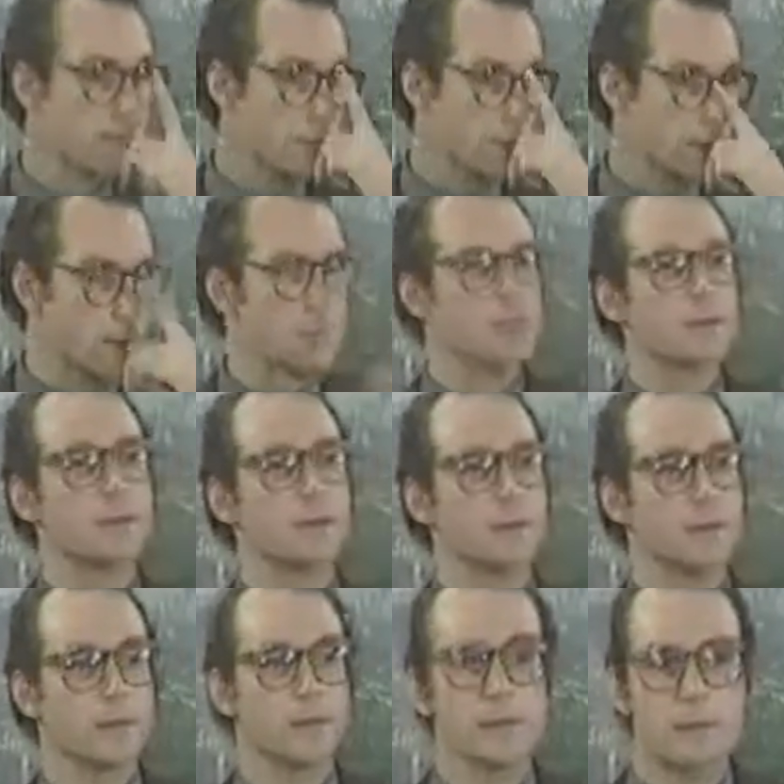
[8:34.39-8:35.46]
In fact, I'm
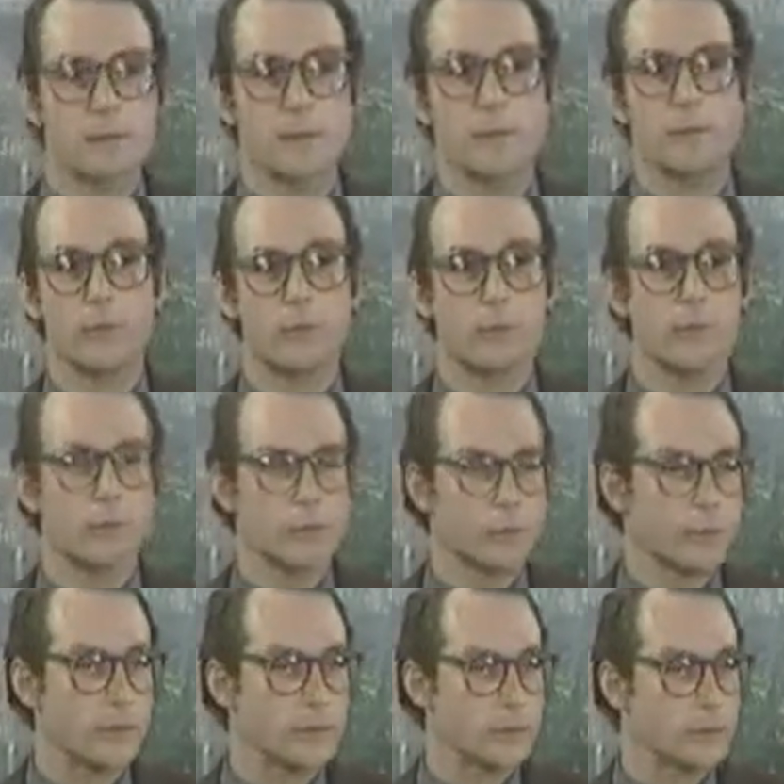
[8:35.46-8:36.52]
just thinking this is a way in
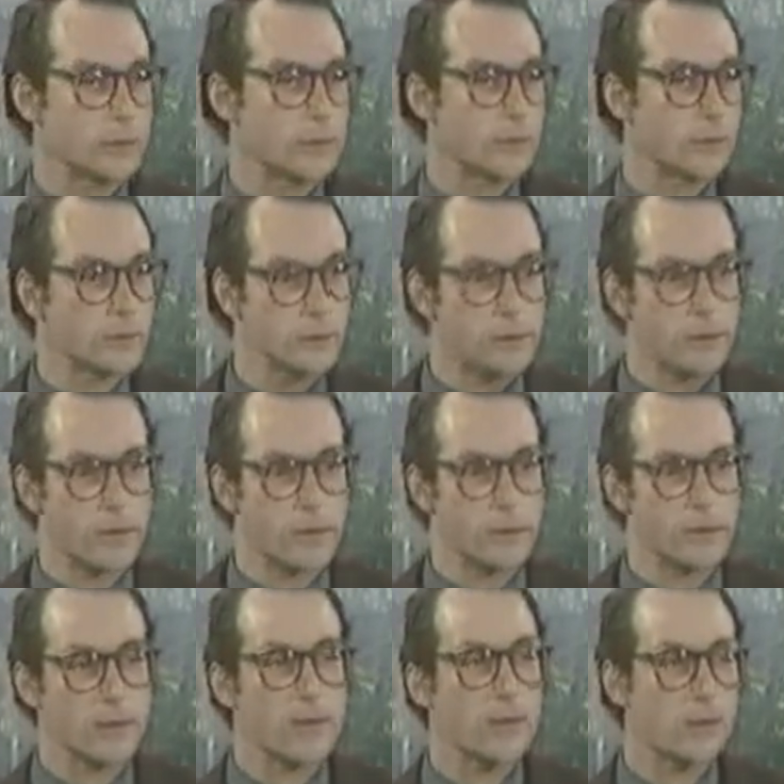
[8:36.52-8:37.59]
which we could see whether or
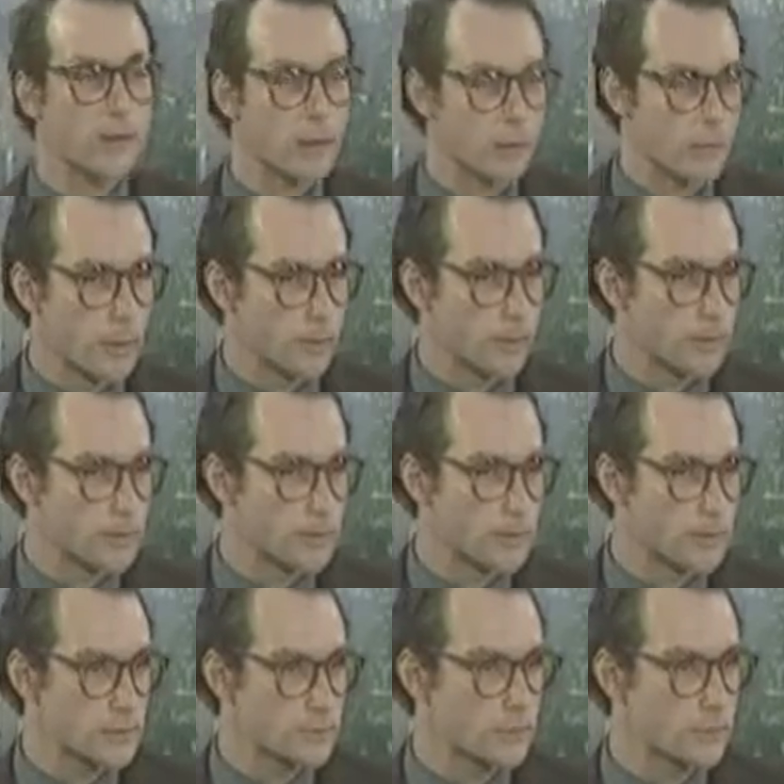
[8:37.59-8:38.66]
not our
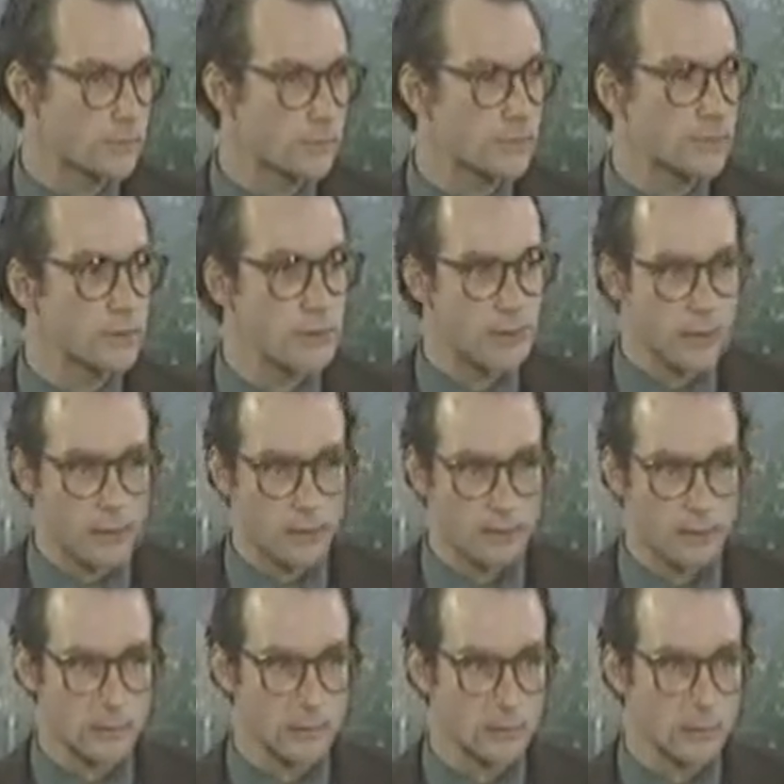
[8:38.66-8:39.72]
politicians are really
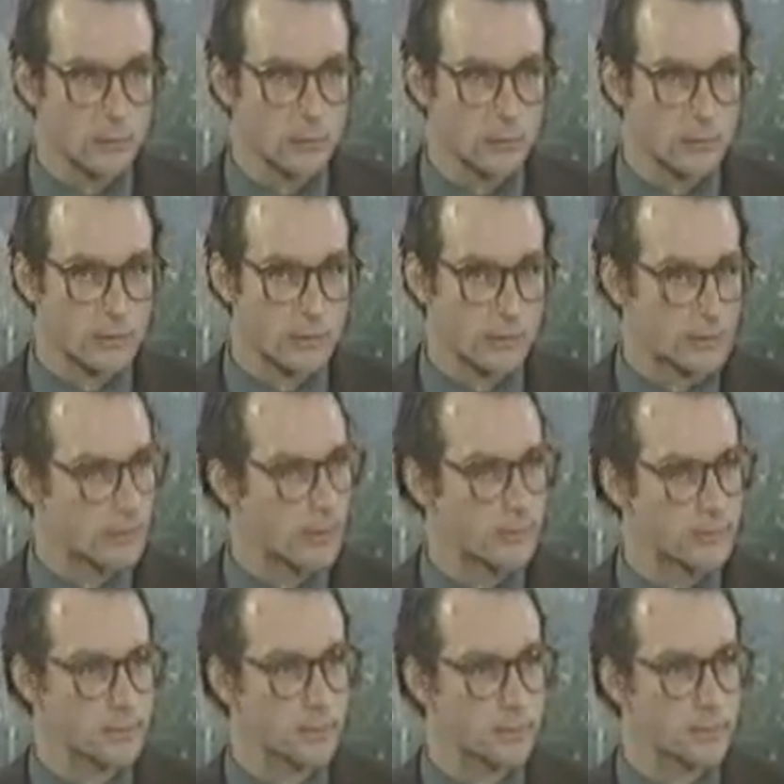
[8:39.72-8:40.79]
acting in according to the
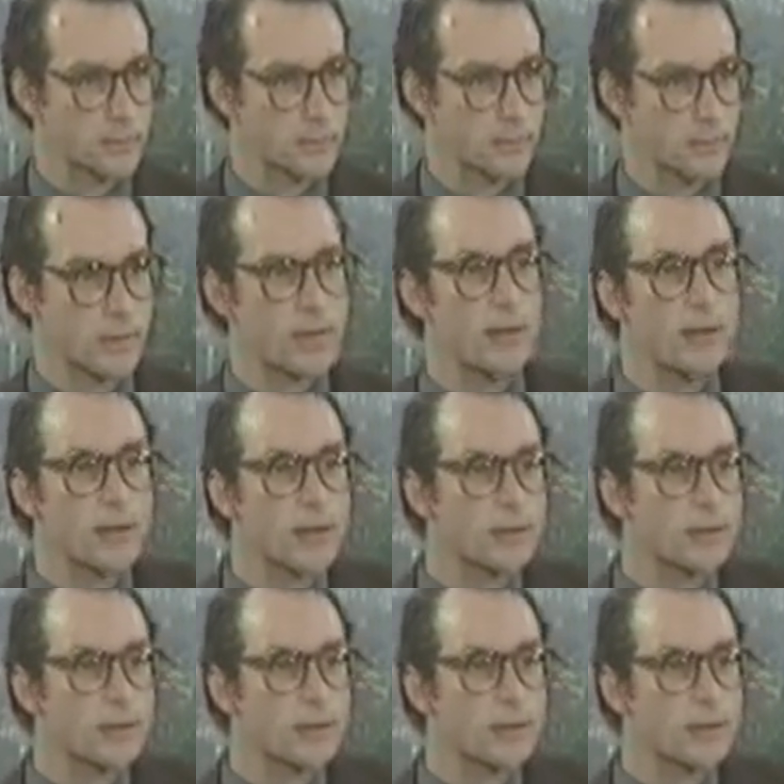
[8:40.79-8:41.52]
Constitution.